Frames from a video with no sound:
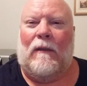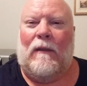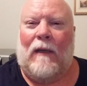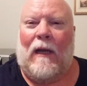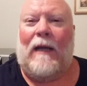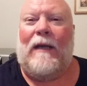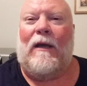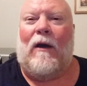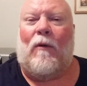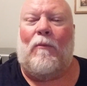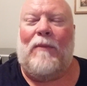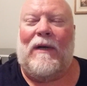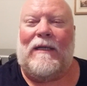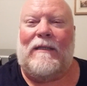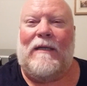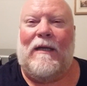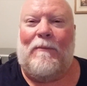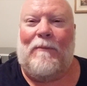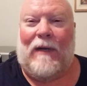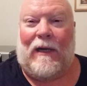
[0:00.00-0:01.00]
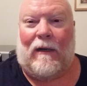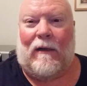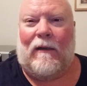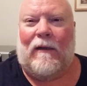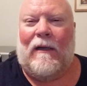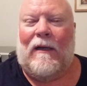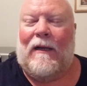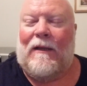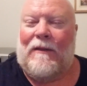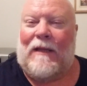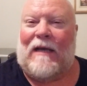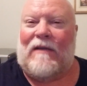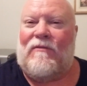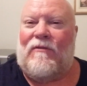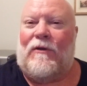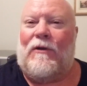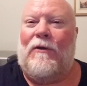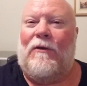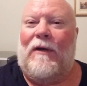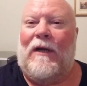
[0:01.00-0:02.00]
Hey y'all, Big Tim here. Thanks for
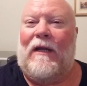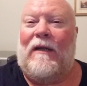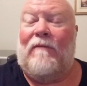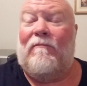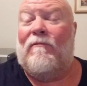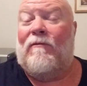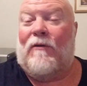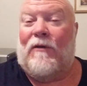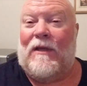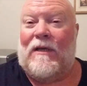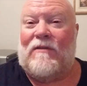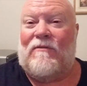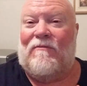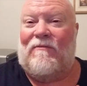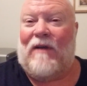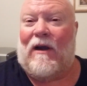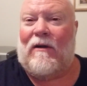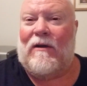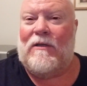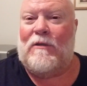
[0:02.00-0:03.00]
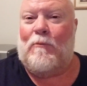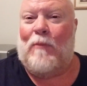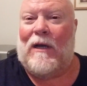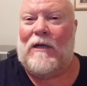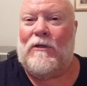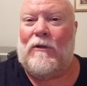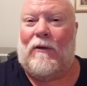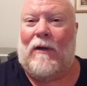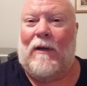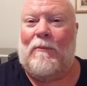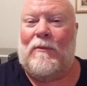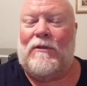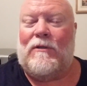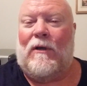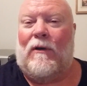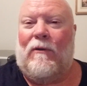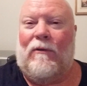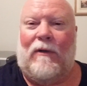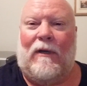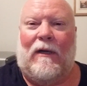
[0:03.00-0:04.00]
tuning in for this very special
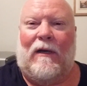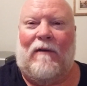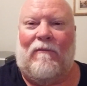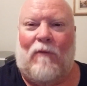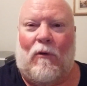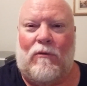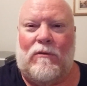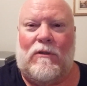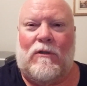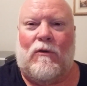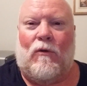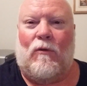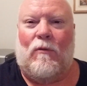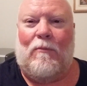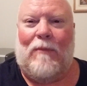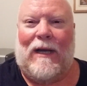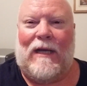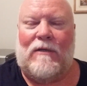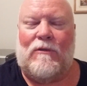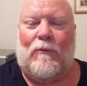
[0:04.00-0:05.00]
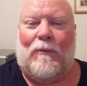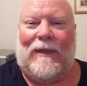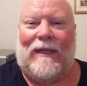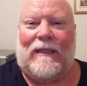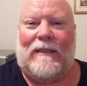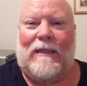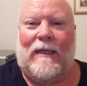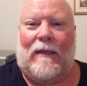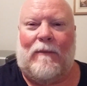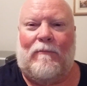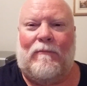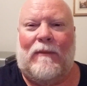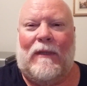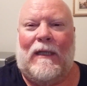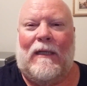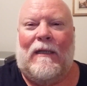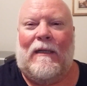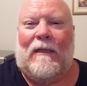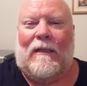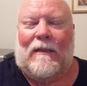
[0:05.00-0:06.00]
episode of Old School and Bass with Big Tim.
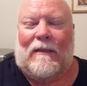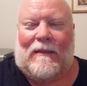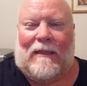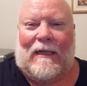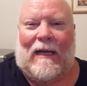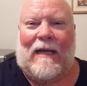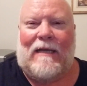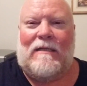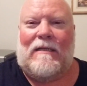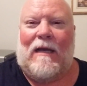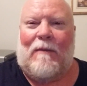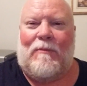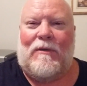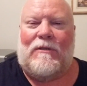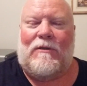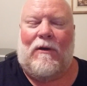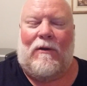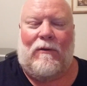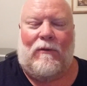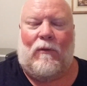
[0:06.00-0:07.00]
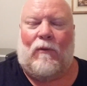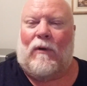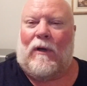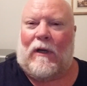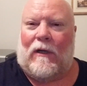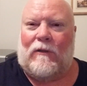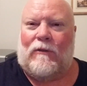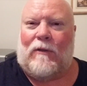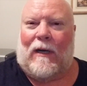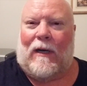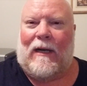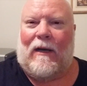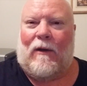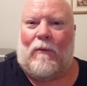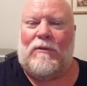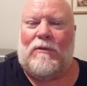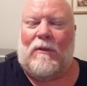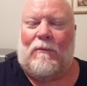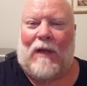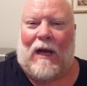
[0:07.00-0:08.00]
Today's episode, we're going to try to
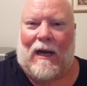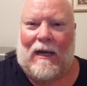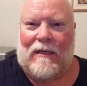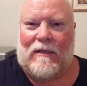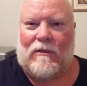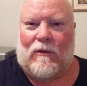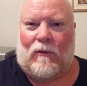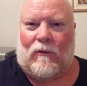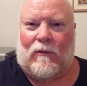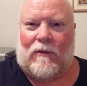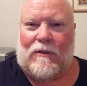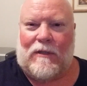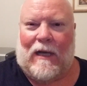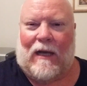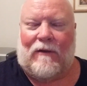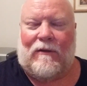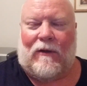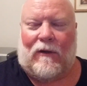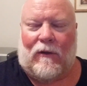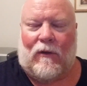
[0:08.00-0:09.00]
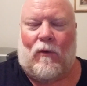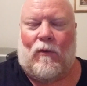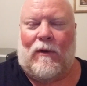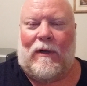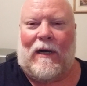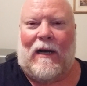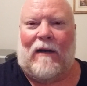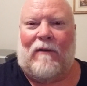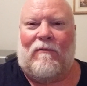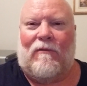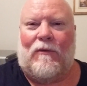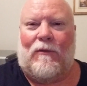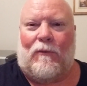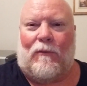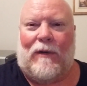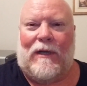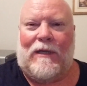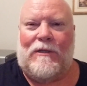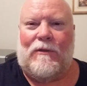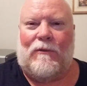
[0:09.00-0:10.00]
help some of the high schoolers out there going down for the
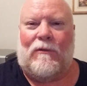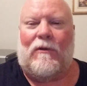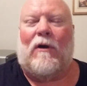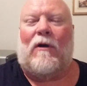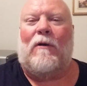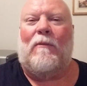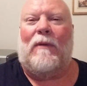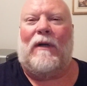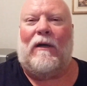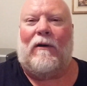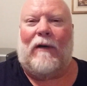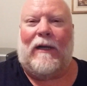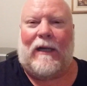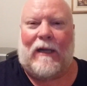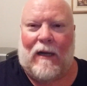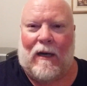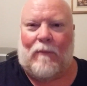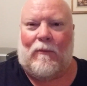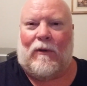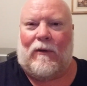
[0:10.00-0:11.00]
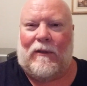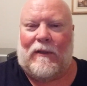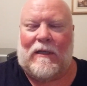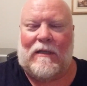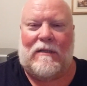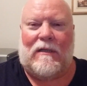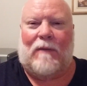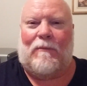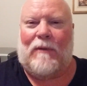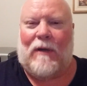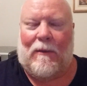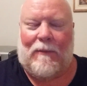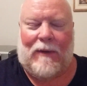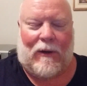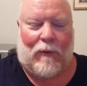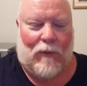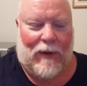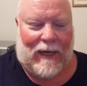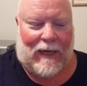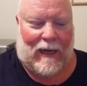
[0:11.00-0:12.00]
regional tournament at Lake Cumberland this
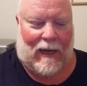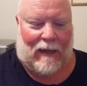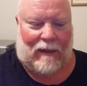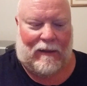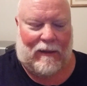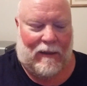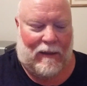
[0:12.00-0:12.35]
upcoming weekend.